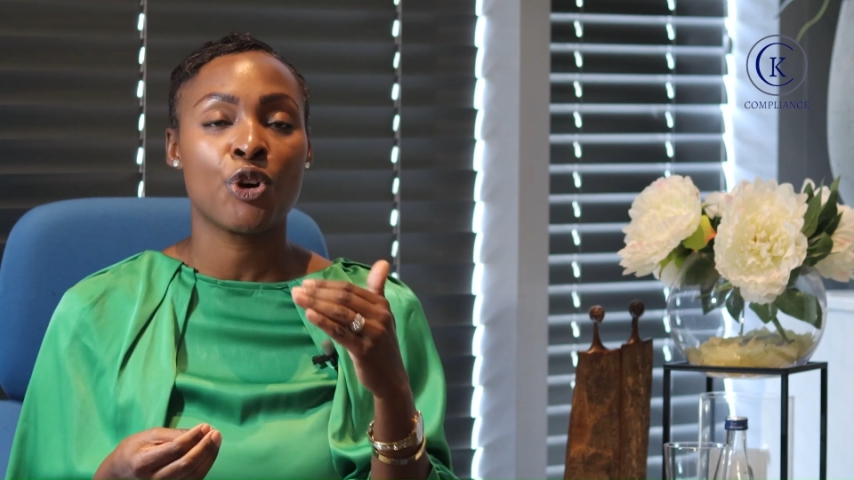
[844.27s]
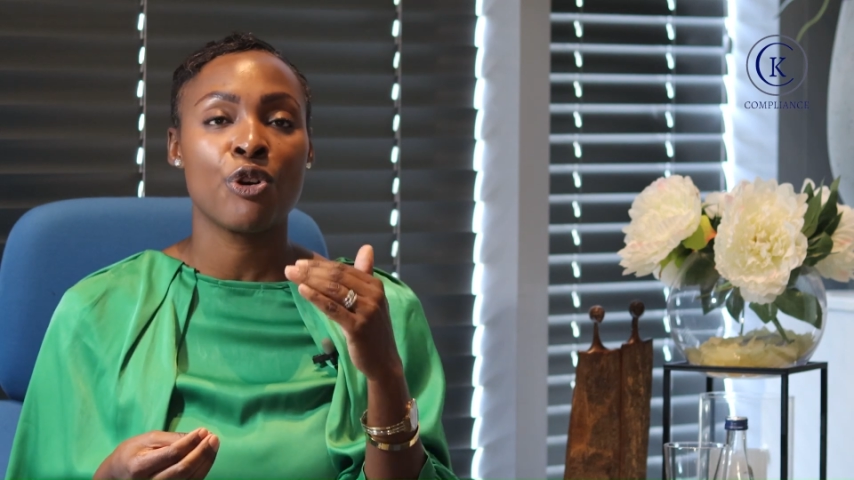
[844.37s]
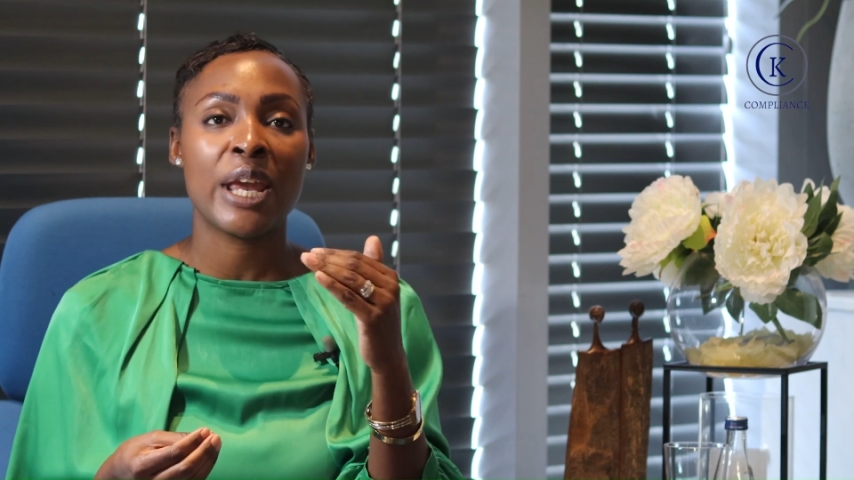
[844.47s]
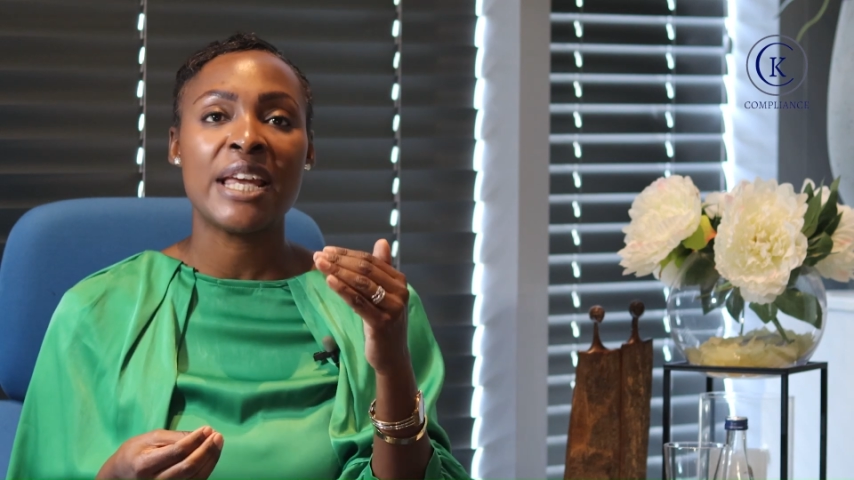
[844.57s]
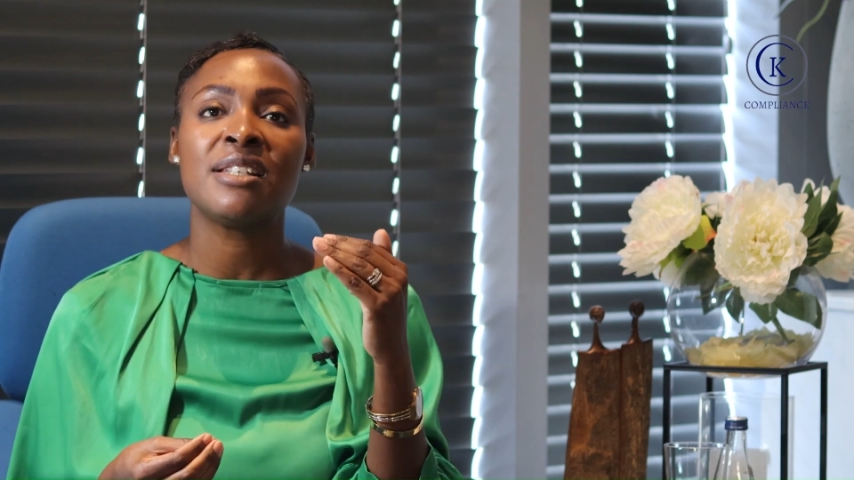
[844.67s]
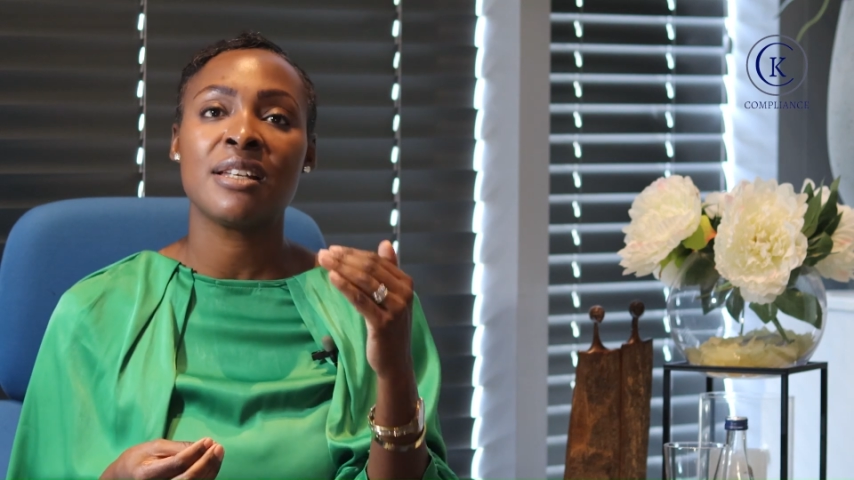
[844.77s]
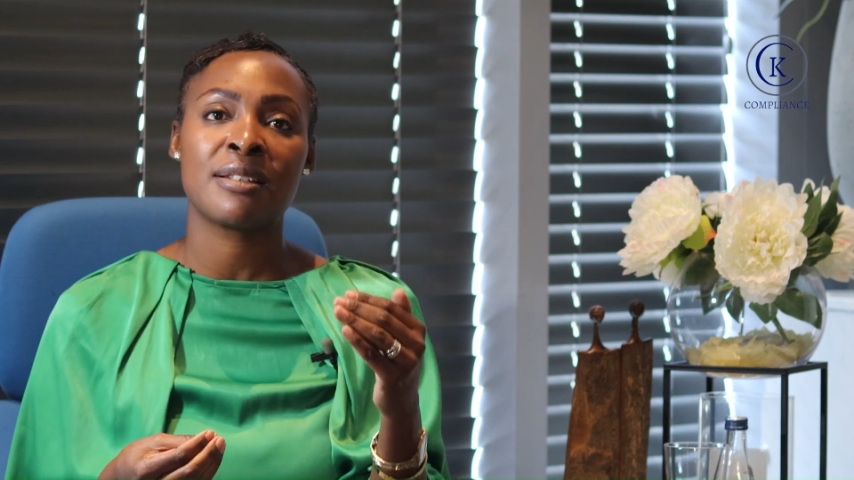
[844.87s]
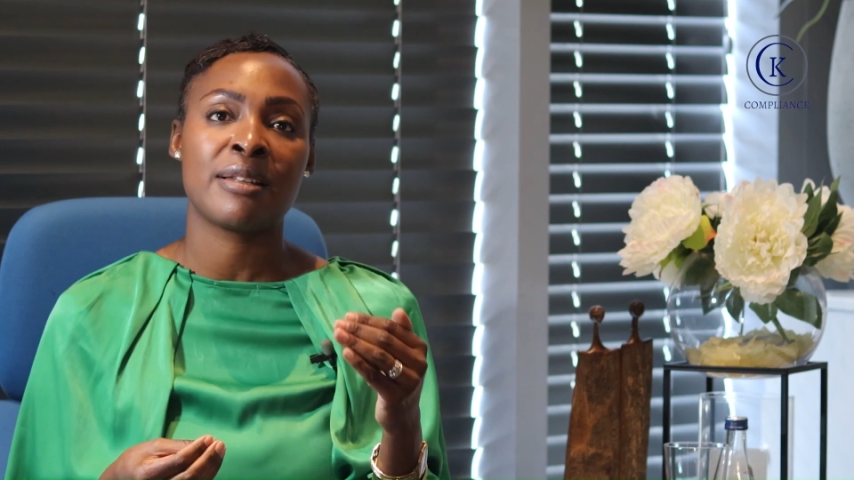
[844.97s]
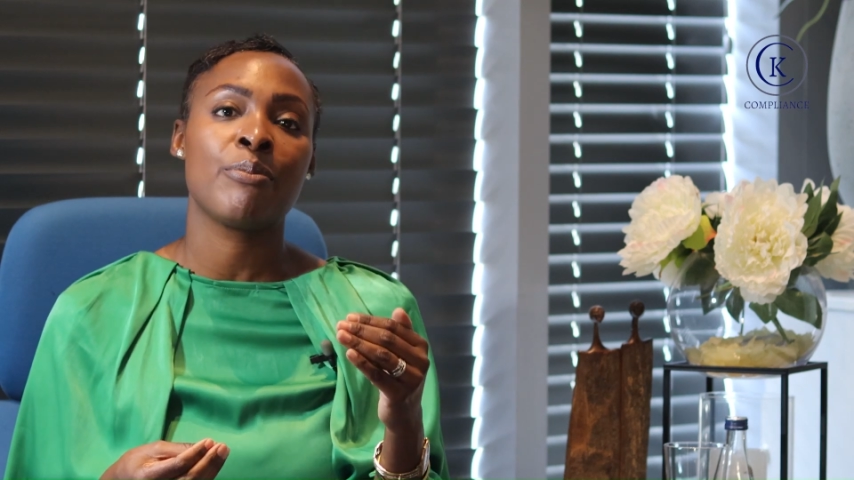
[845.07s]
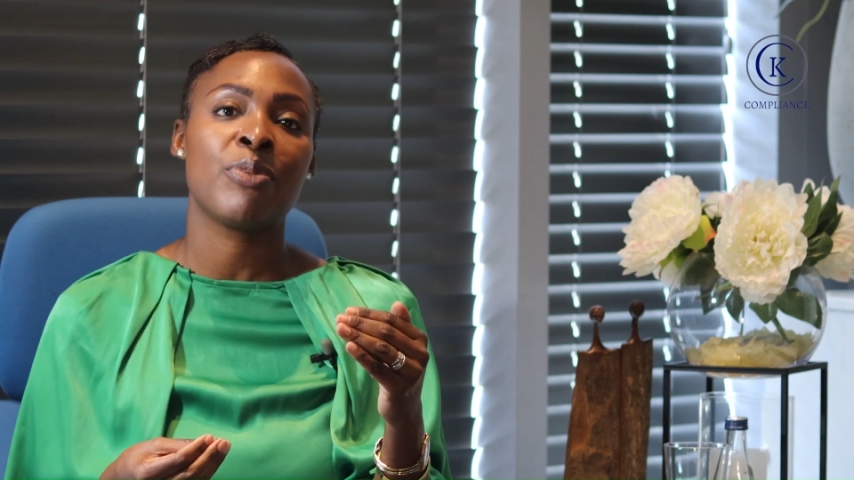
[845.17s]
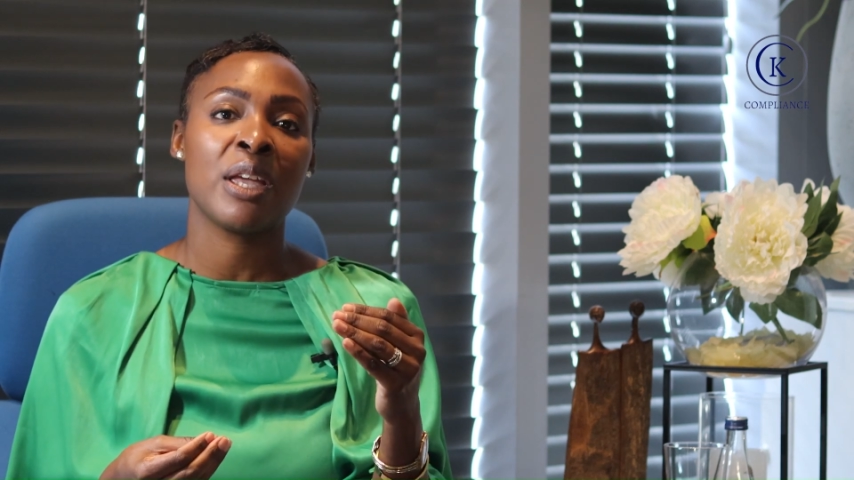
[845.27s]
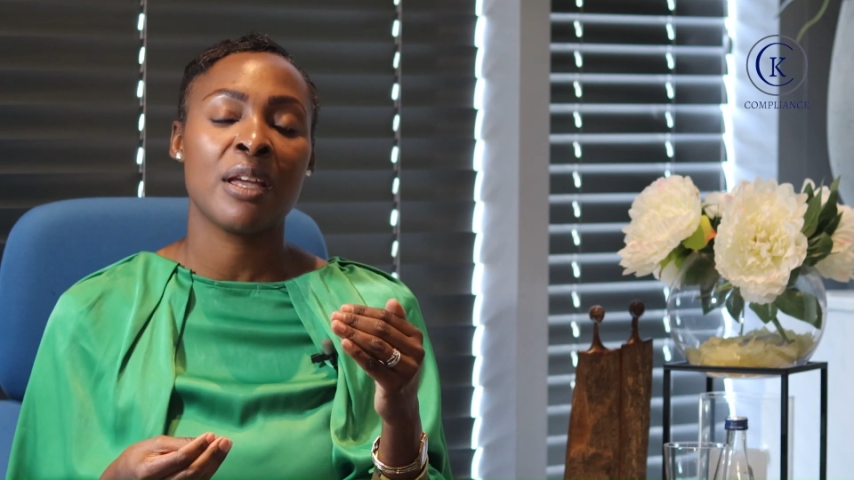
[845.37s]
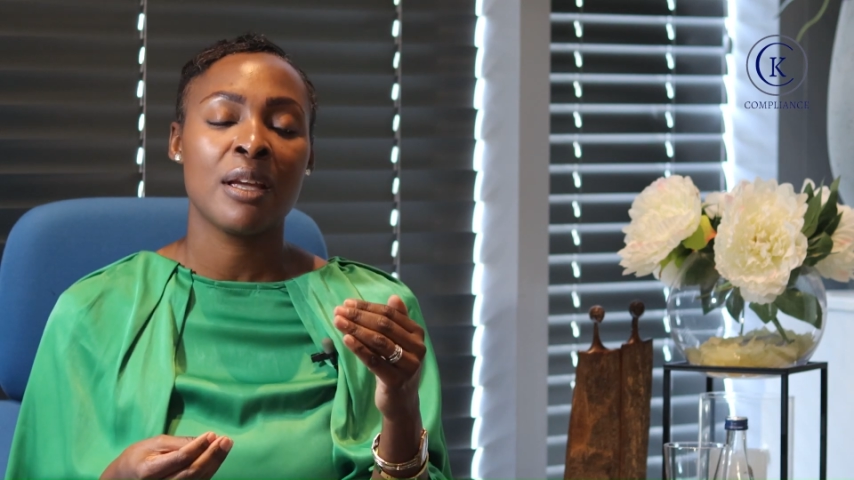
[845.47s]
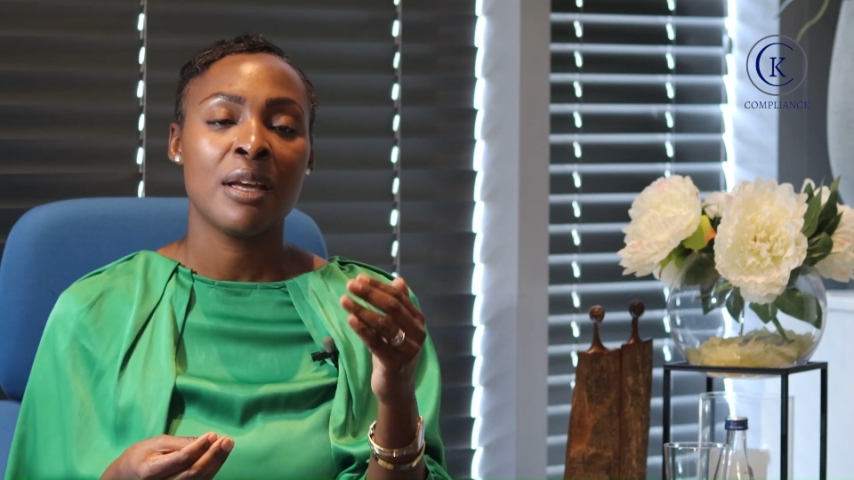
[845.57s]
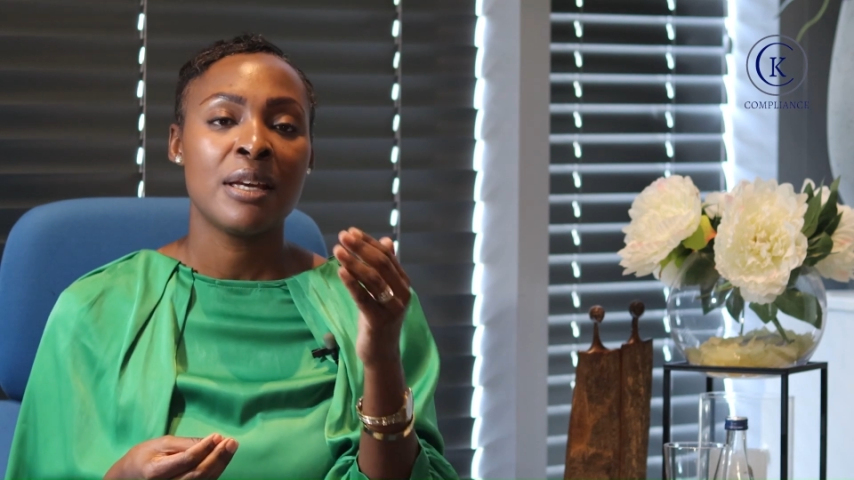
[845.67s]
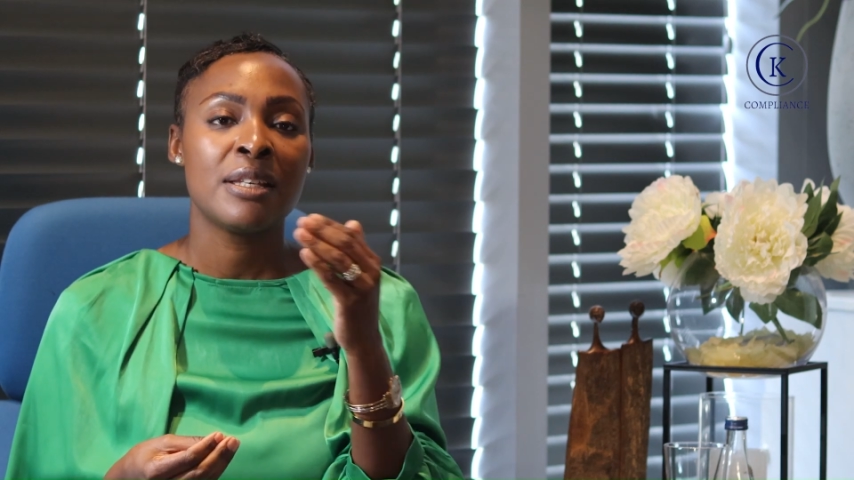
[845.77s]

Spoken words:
creating something,